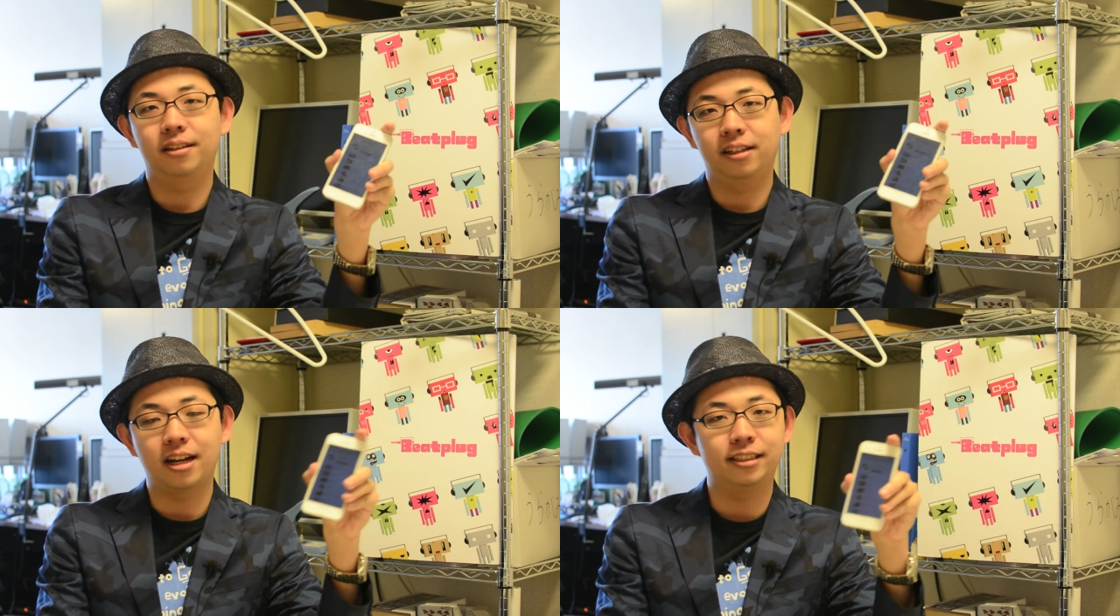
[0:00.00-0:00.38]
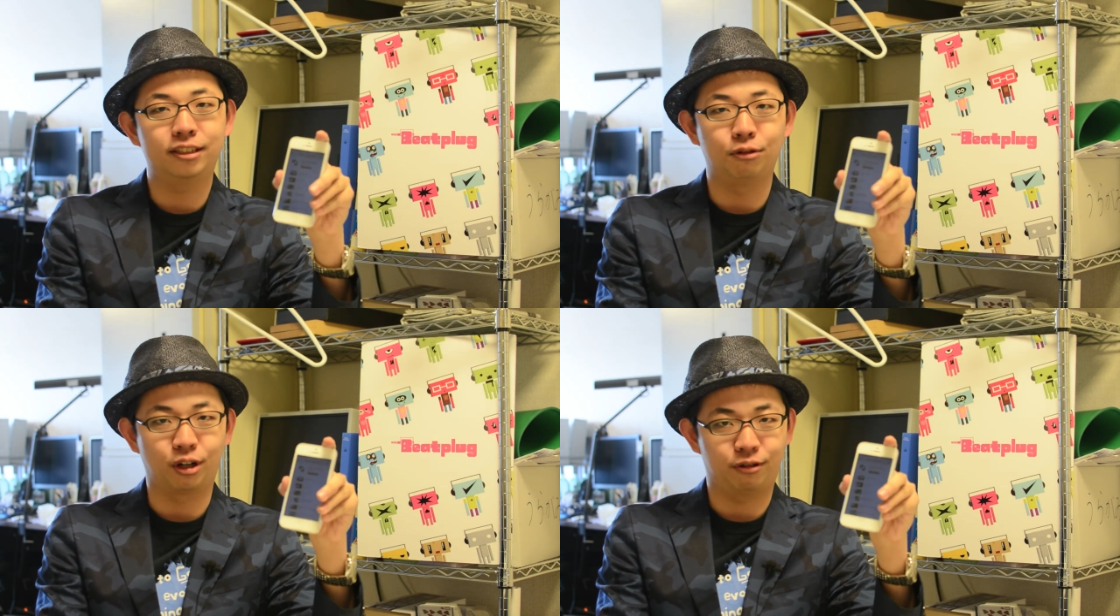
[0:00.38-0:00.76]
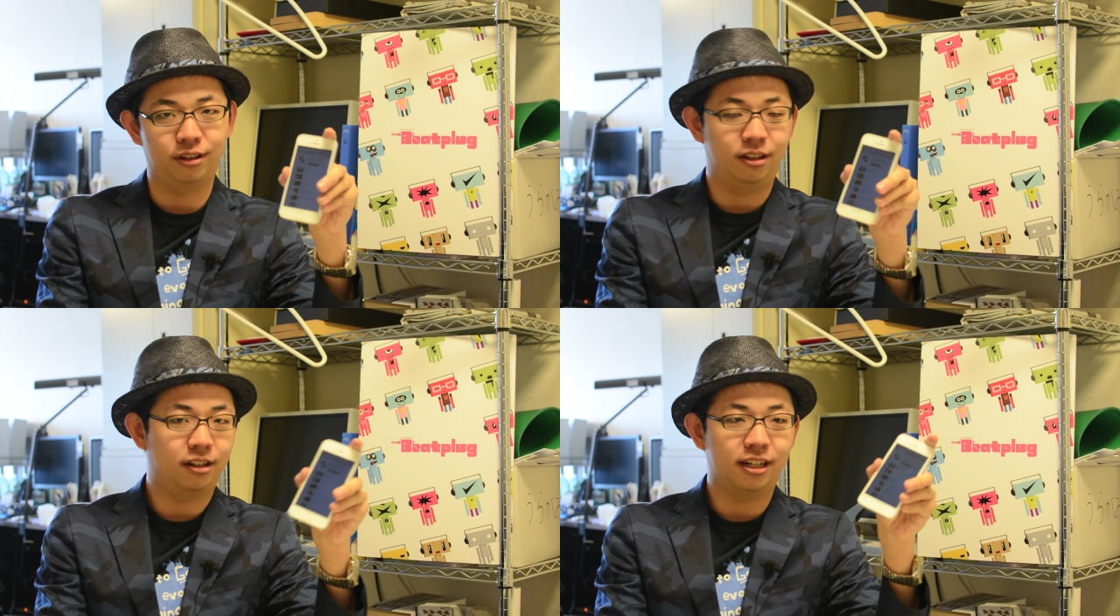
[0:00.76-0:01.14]
guys to work
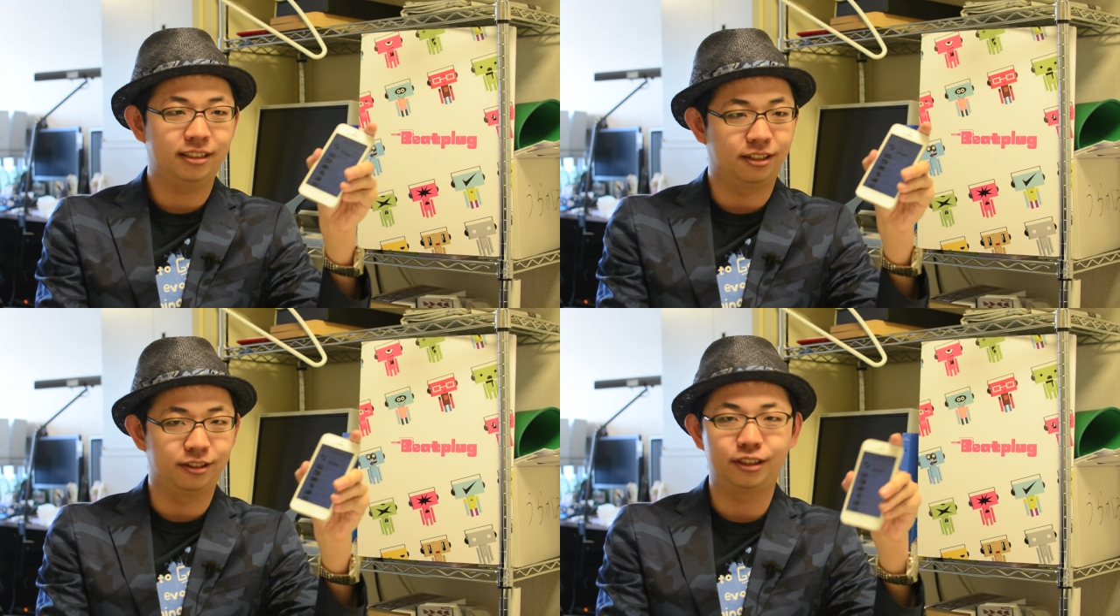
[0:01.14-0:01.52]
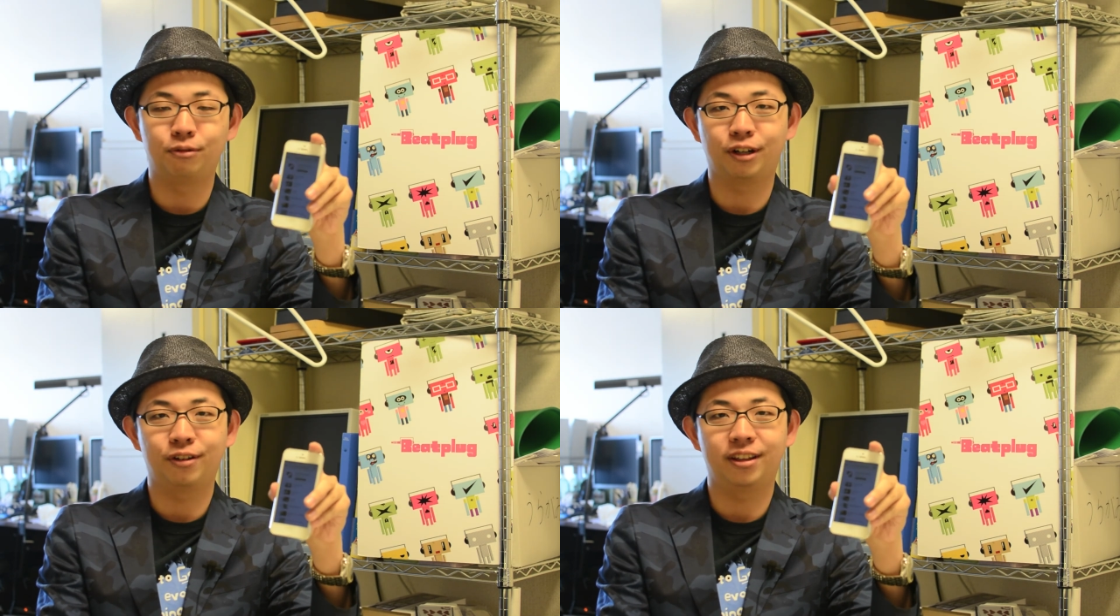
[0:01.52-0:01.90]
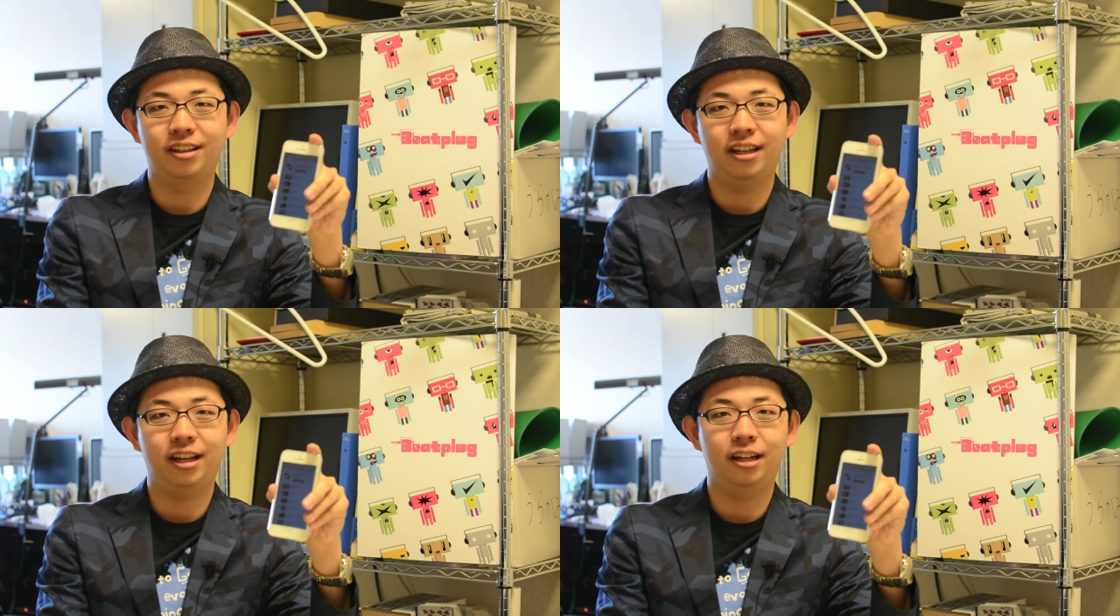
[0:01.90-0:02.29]
with, guys, girls to work
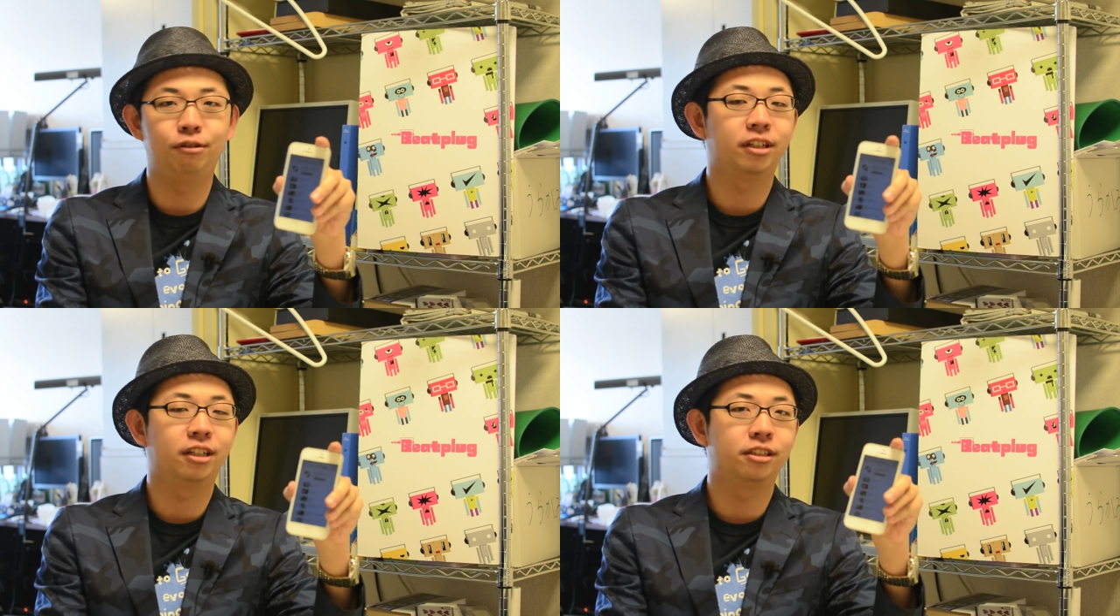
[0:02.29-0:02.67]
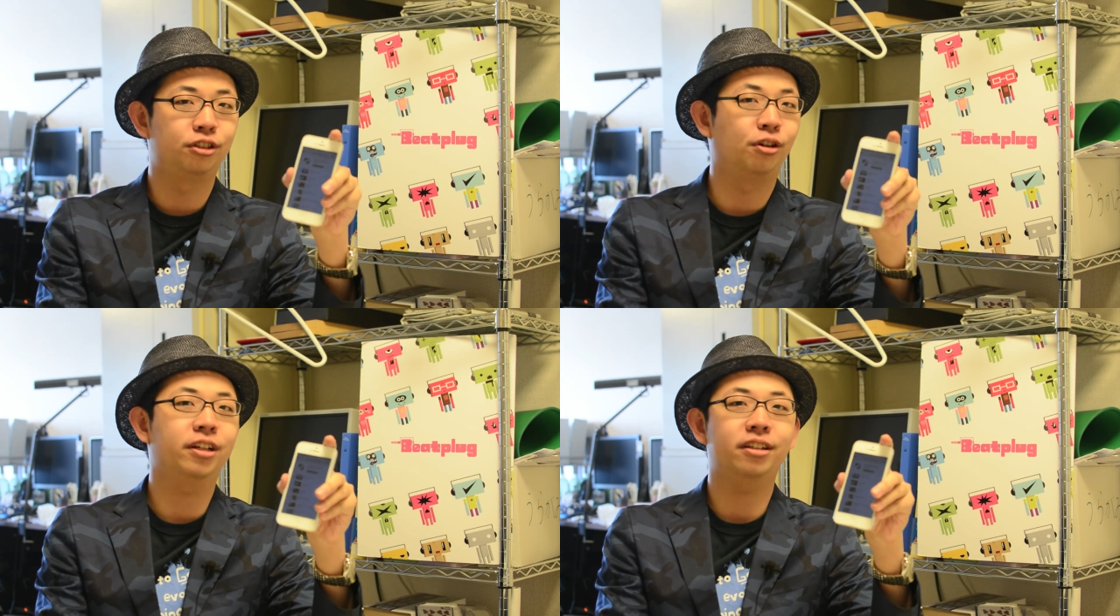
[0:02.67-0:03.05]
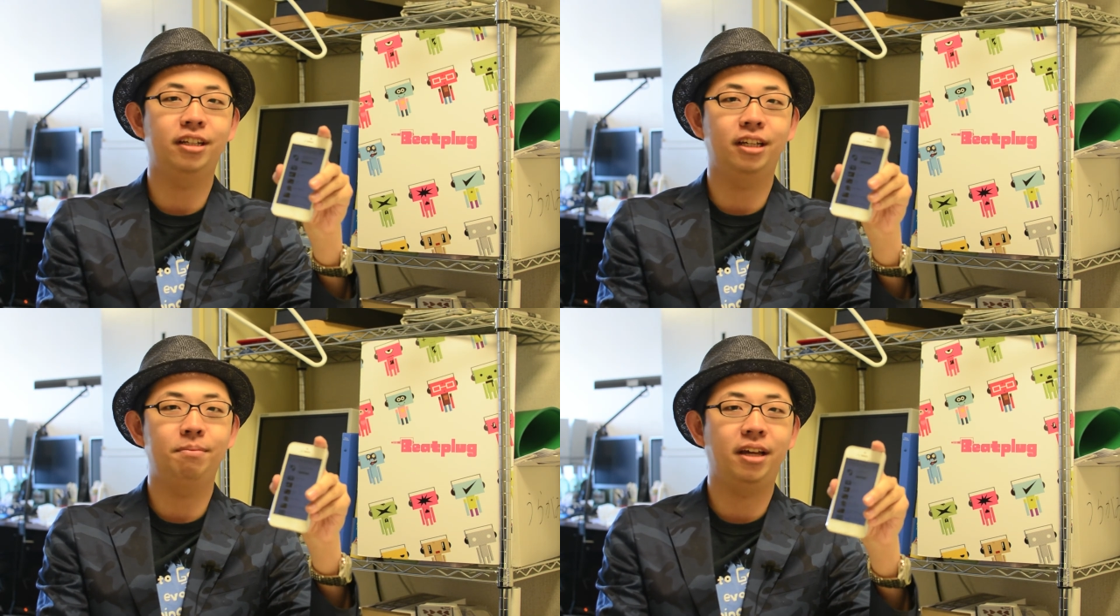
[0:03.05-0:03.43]
with, who could join our
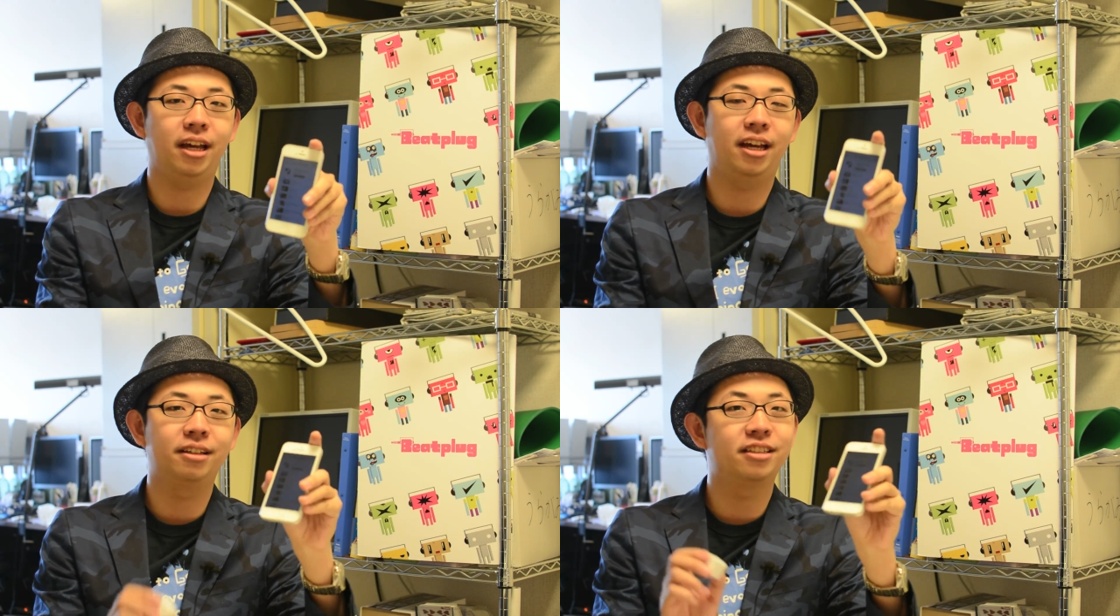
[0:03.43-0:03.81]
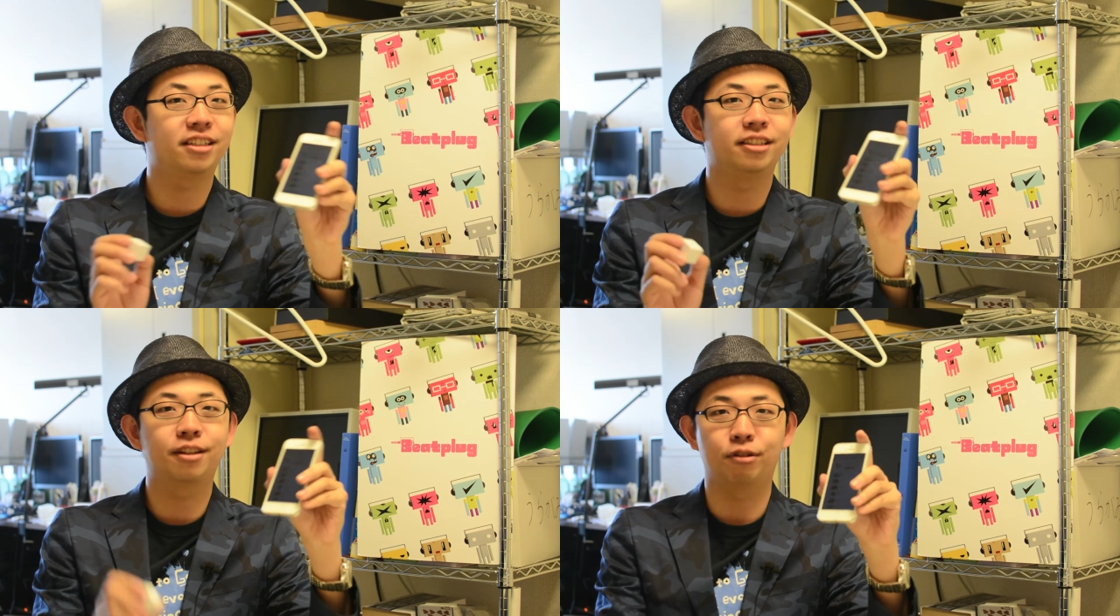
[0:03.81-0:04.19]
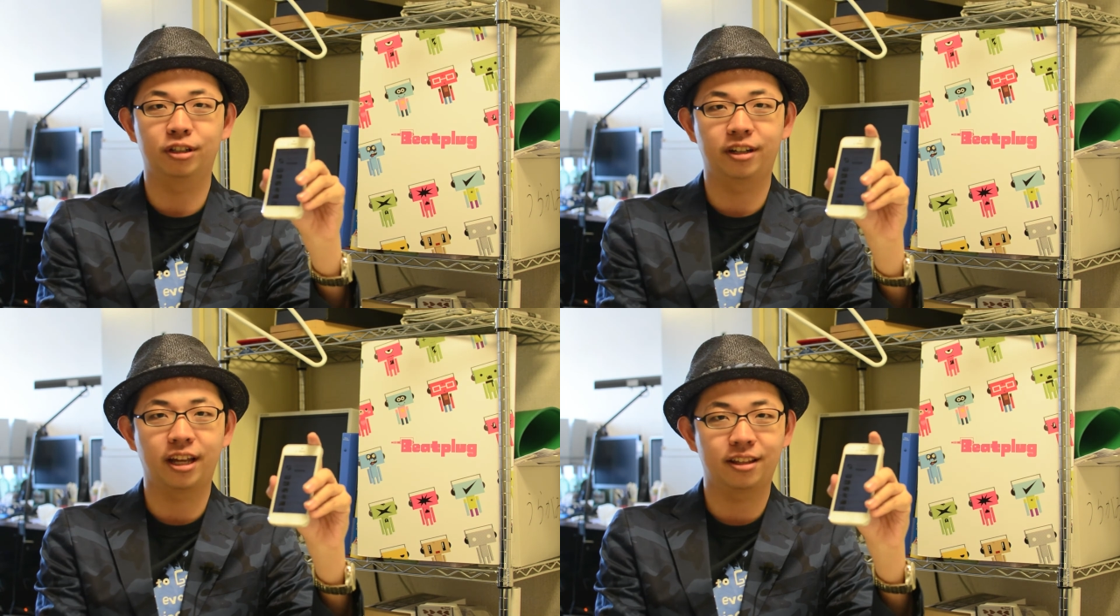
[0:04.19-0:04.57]
team and change the world
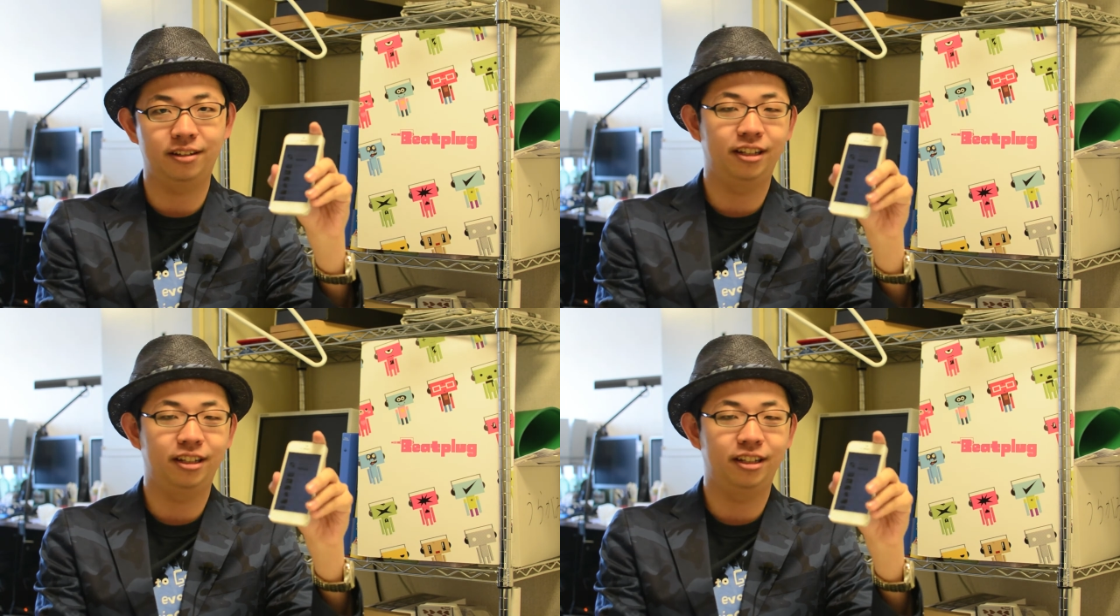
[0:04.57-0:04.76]
together.